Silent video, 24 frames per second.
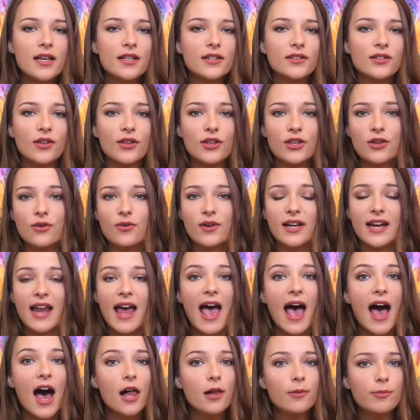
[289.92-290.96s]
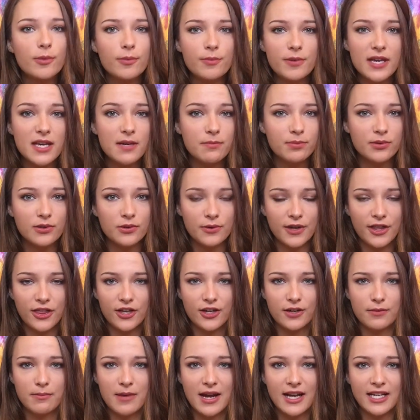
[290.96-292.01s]
so that you can help people with
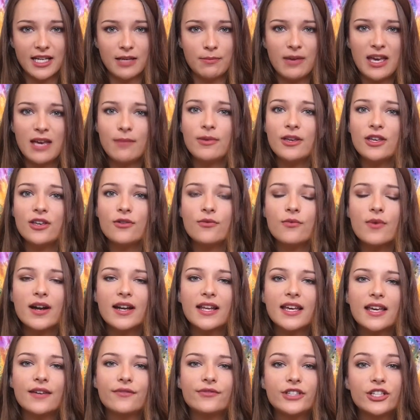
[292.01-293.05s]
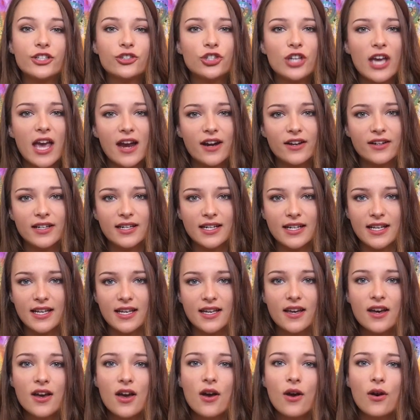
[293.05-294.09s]
your money. Maybe you want to give to
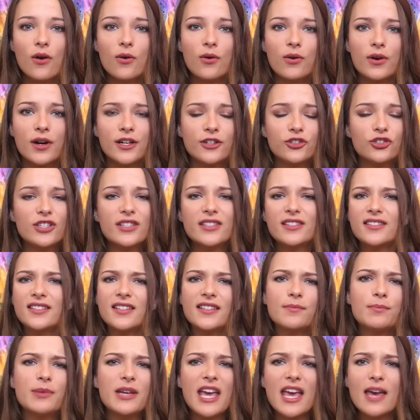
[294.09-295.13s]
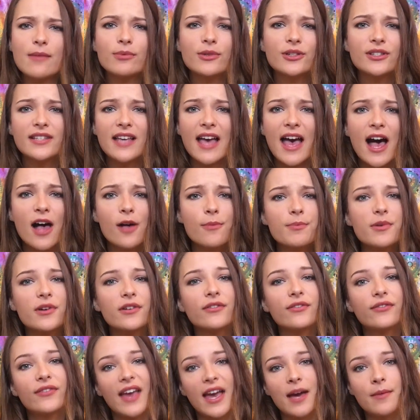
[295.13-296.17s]
charity or just to be able to help
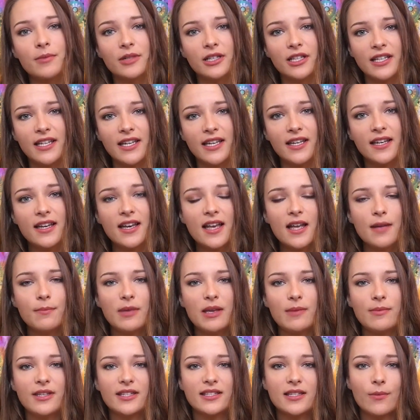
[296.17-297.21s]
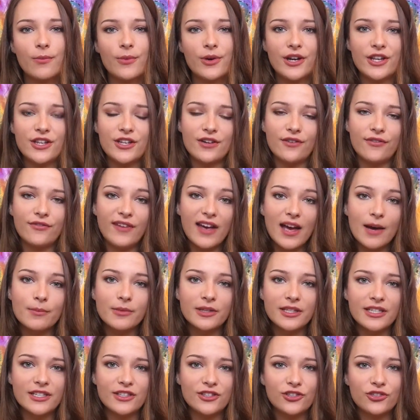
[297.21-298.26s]
your family. Maybe someone in your
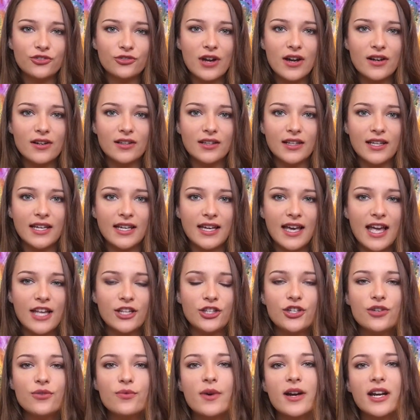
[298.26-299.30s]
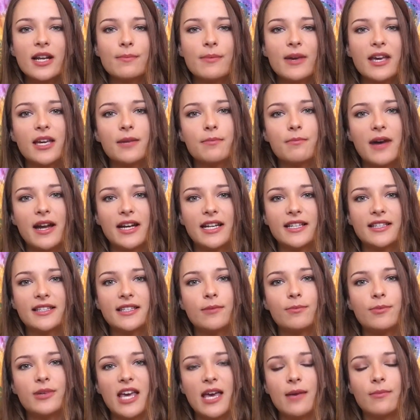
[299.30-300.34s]
family is struggling and you want to make money
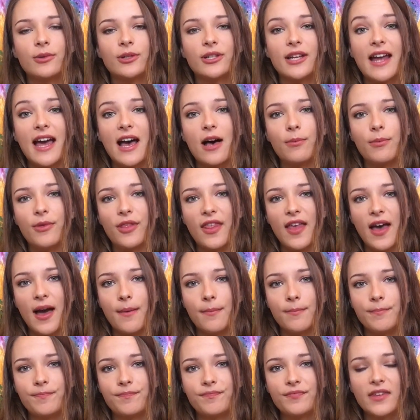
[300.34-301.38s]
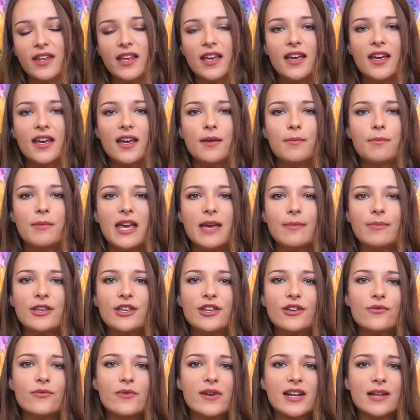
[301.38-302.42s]
to be able to help them. Maybe
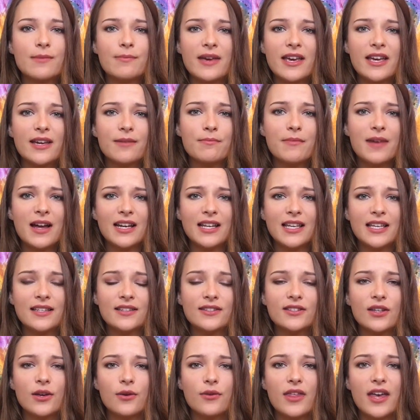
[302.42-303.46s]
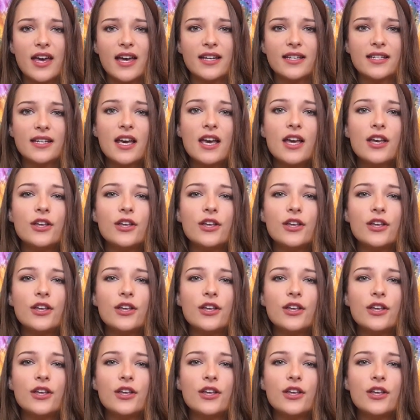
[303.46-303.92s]
you want to make money so that